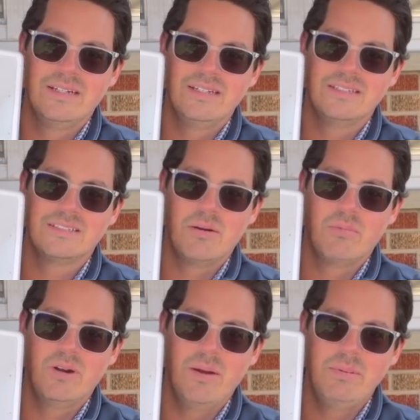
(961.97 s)
is
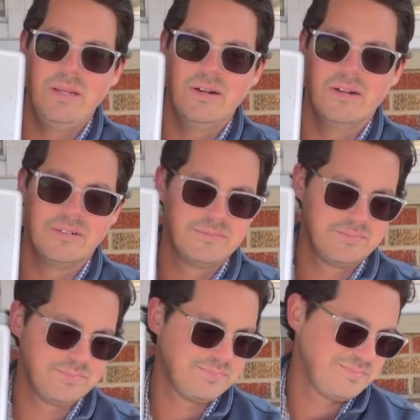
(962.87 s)
somewhere up here.
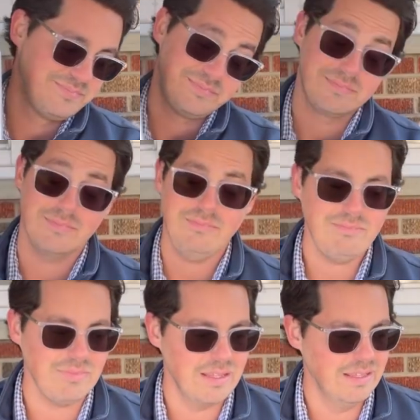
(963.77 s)

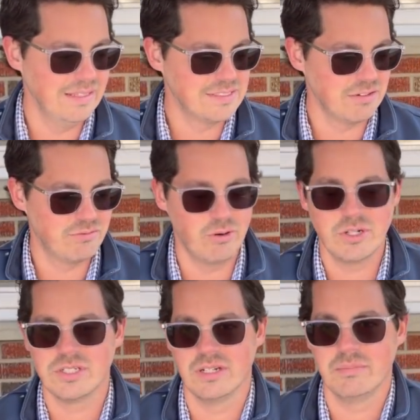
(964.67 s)
And it's
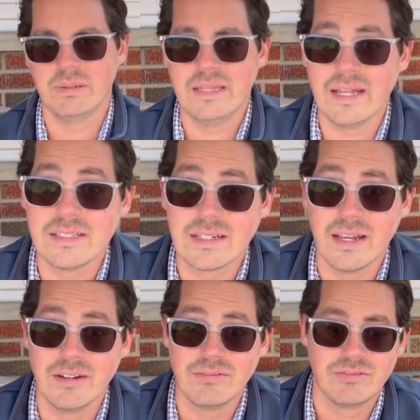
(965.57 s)
unfortunate, but that's
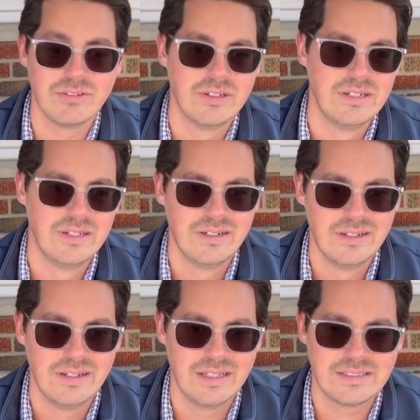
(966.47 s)
kind
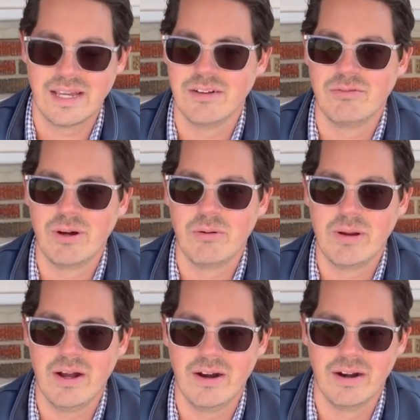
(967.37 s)
of where
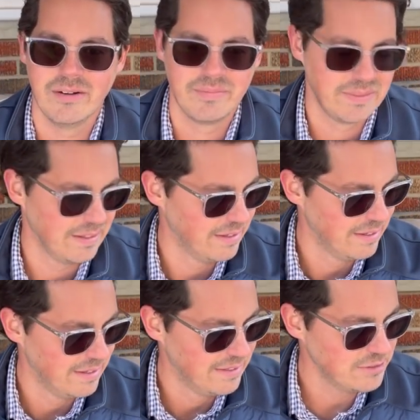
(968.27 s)
we are.
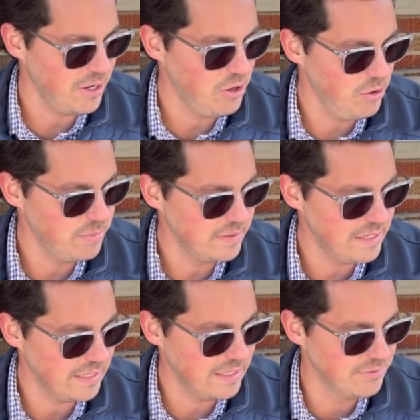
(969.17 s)
So I hope that
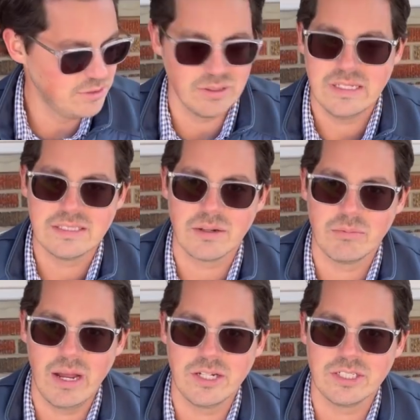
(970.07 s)
that gives you at least some
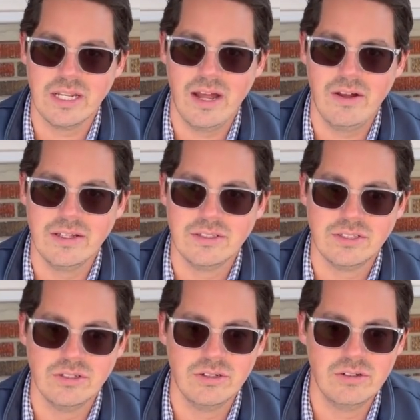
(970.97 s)
rationale
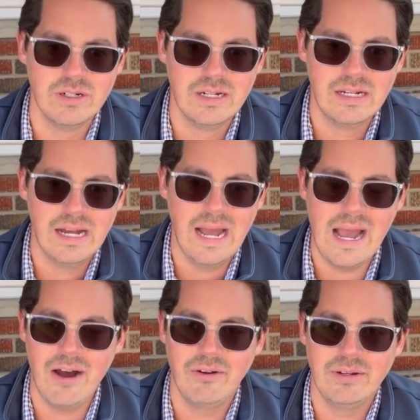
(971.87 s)
into
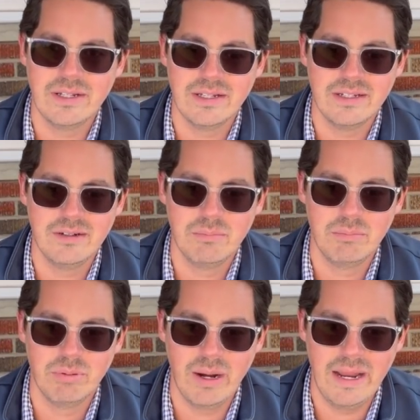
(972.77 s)
how did
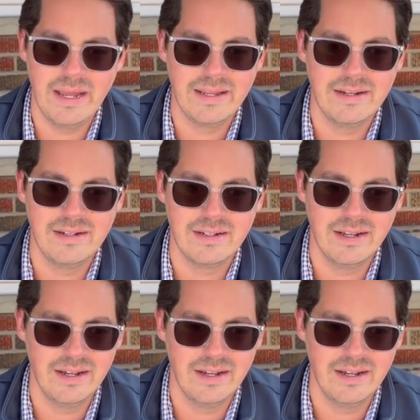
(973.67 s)
brand,